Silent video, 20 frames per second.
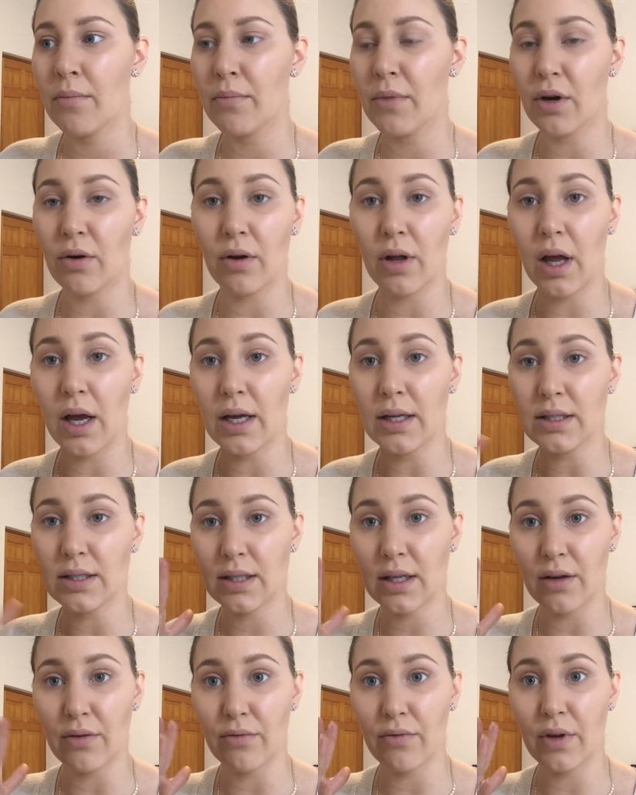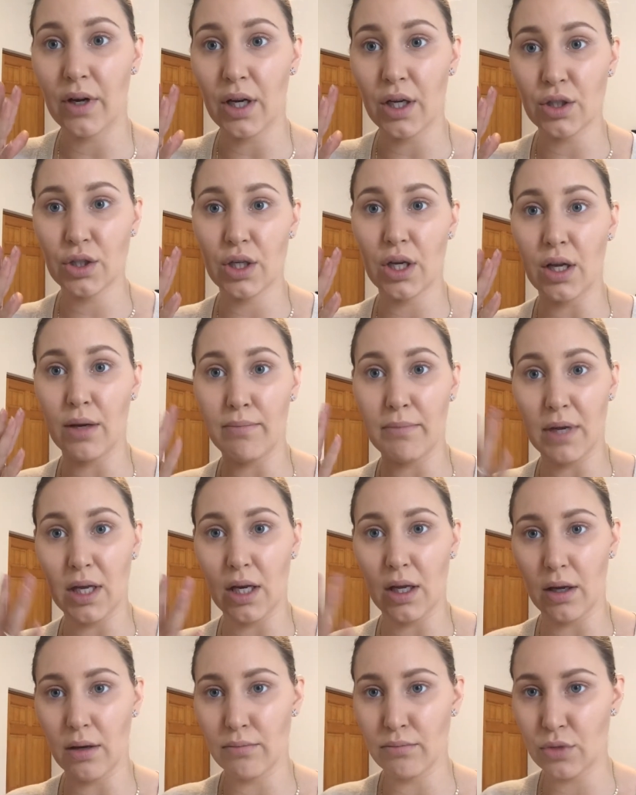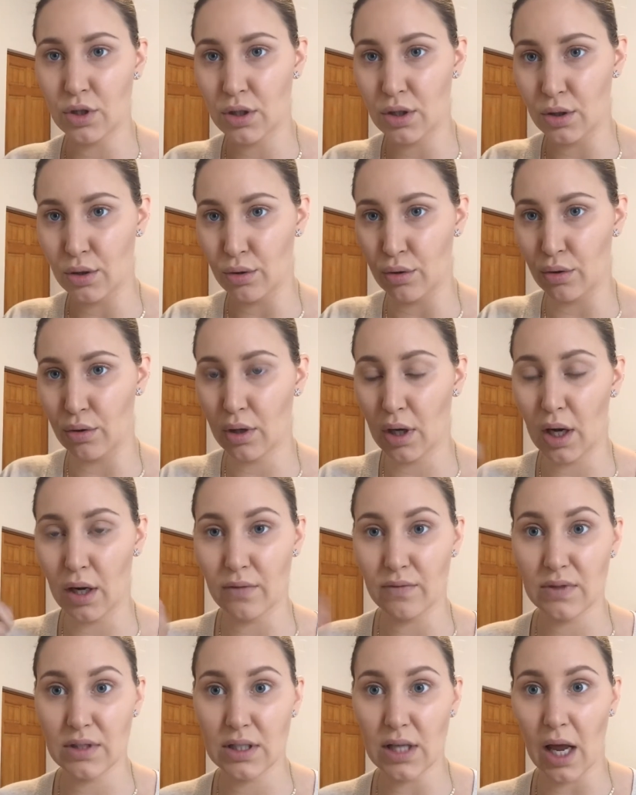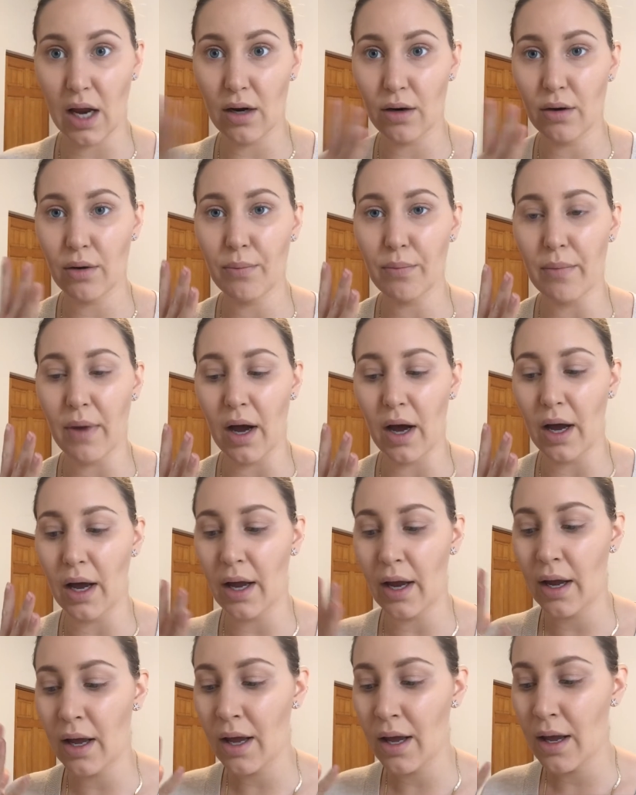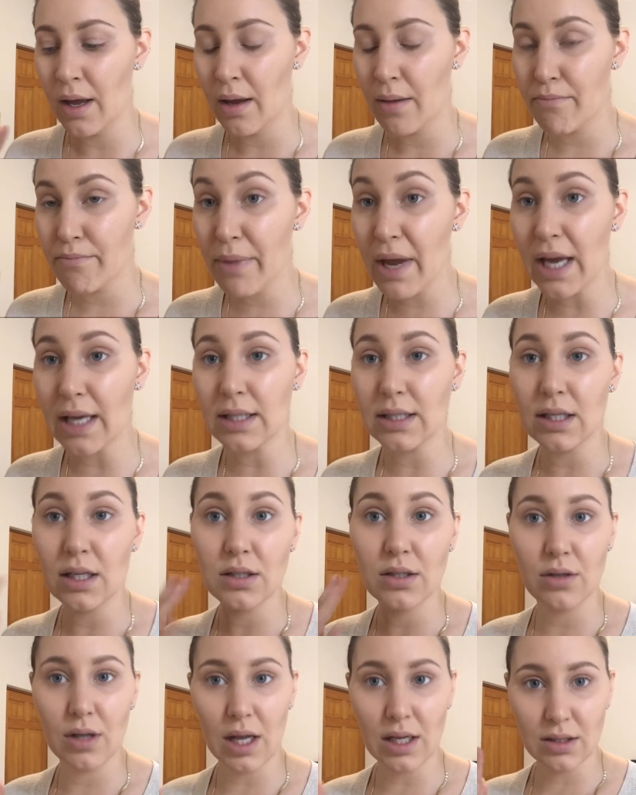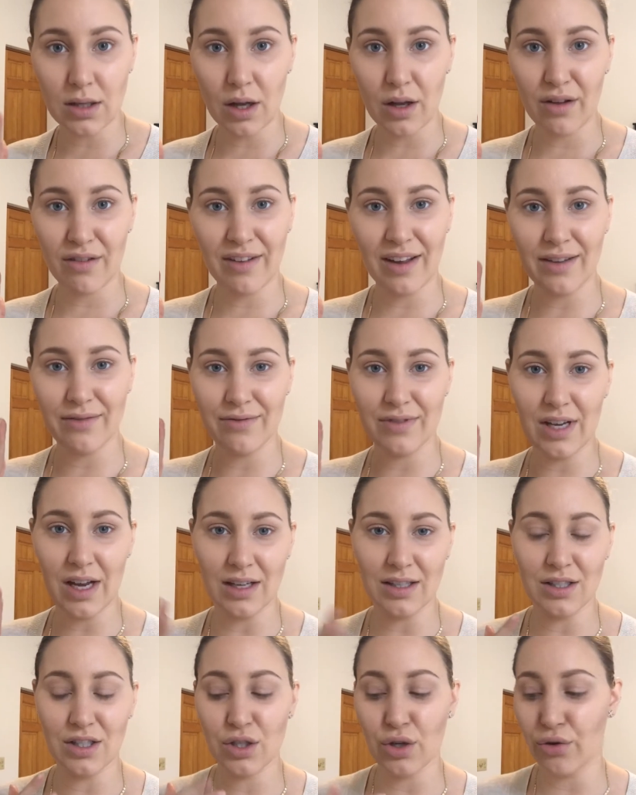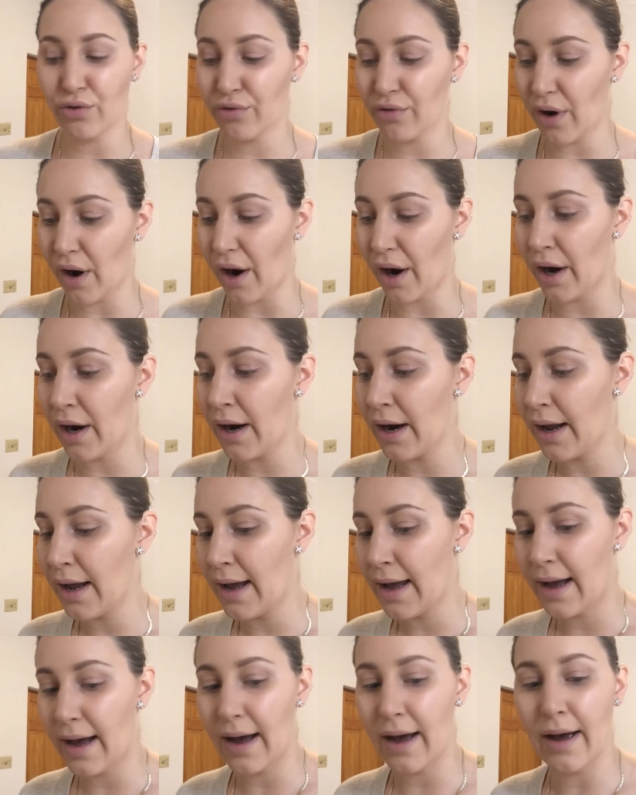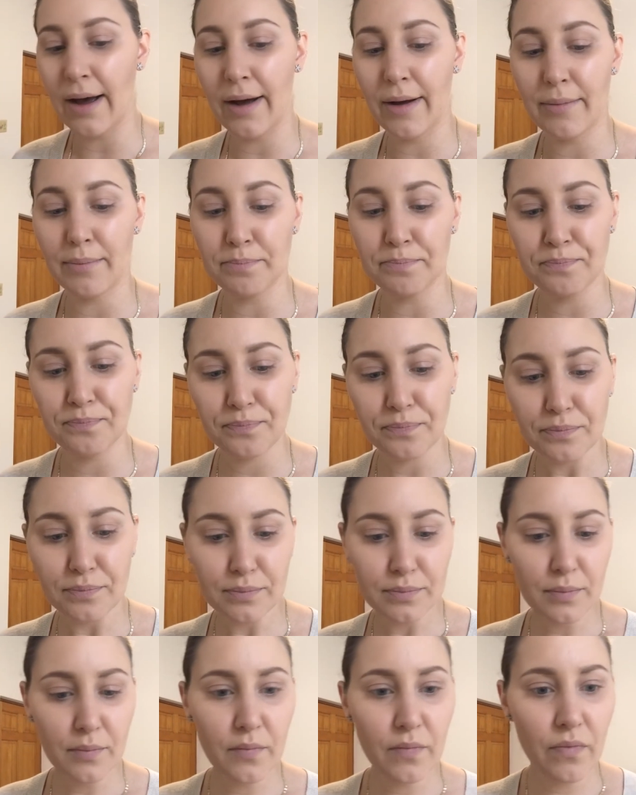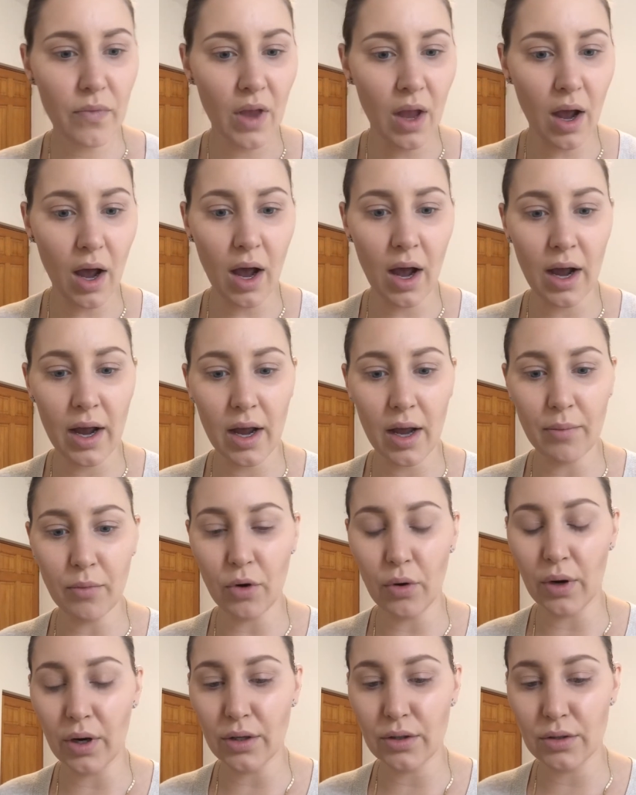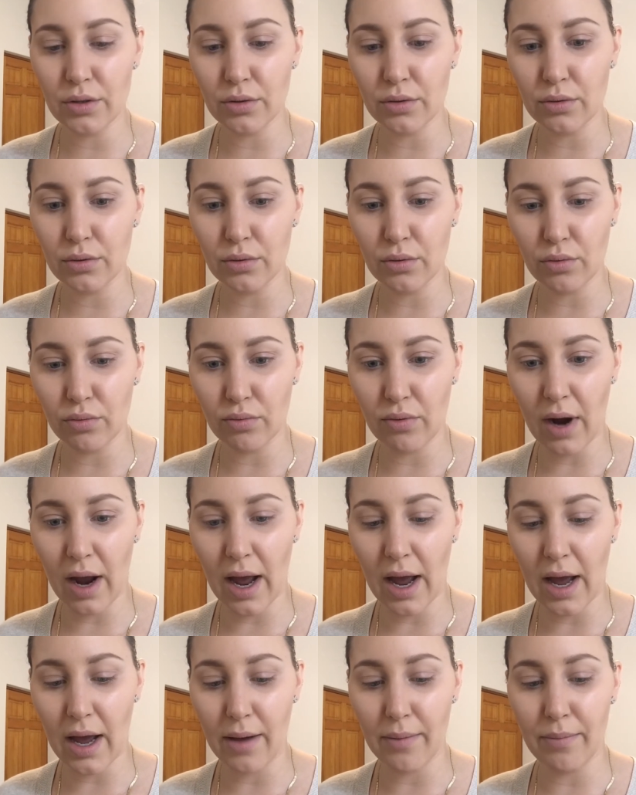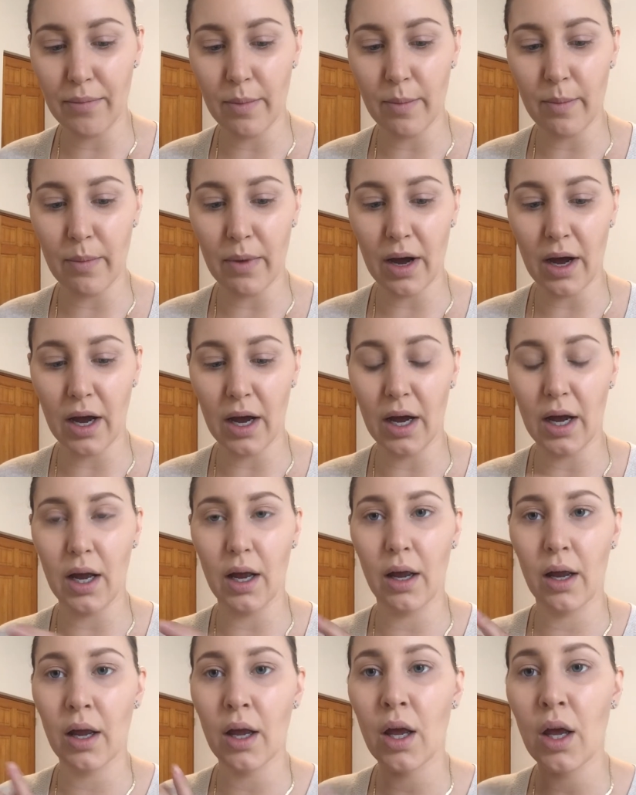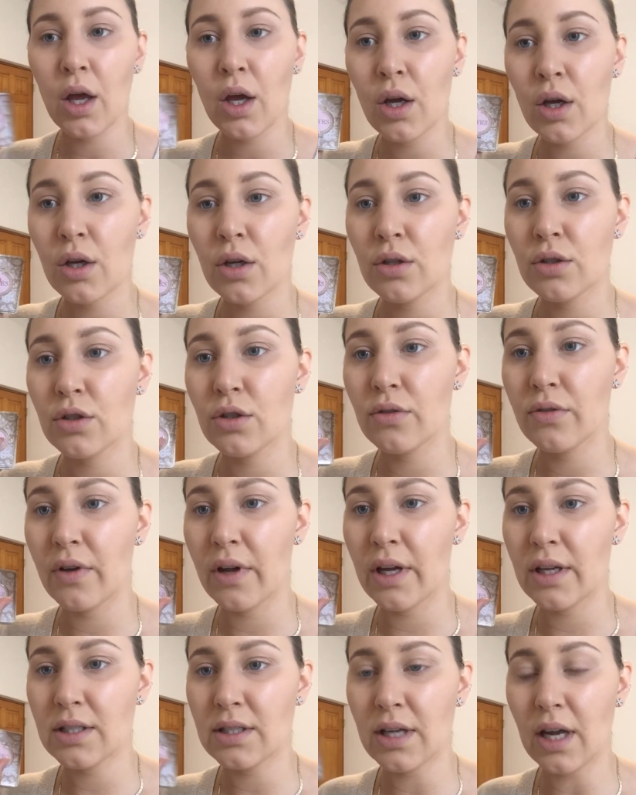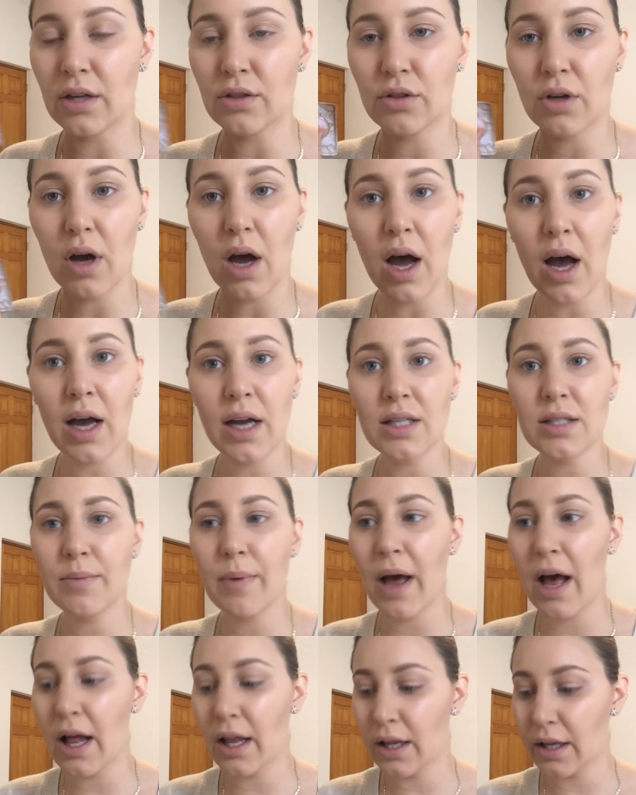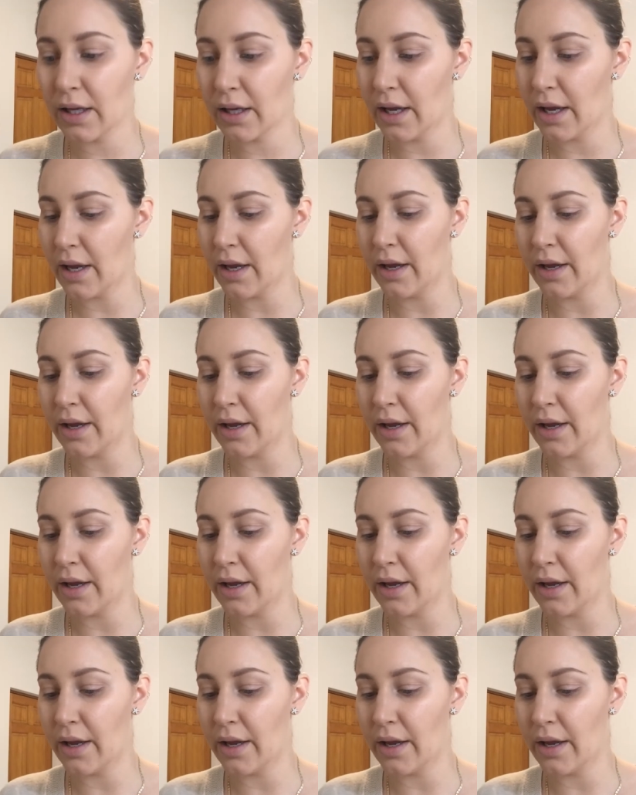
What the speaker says: Mineralized Skin Finish in medium to kind of set my base. So that's all that I've done so far. I am going to grab my Too Faced Natural Eyes palette